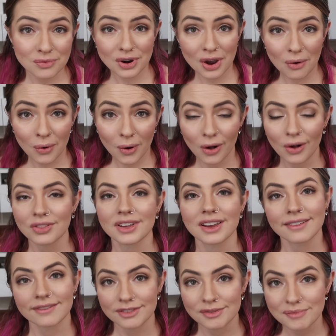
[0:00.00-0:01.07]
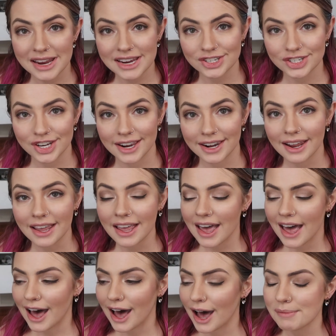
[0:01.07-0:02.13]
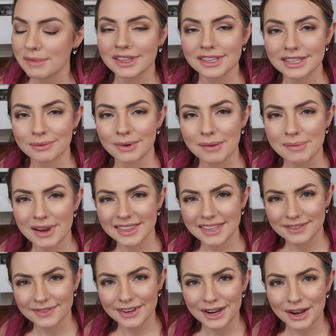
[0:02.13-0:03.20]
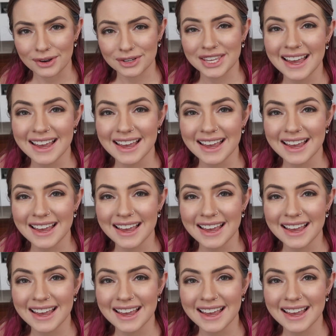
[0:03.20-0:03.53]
know all the information. And this is why I make these videos,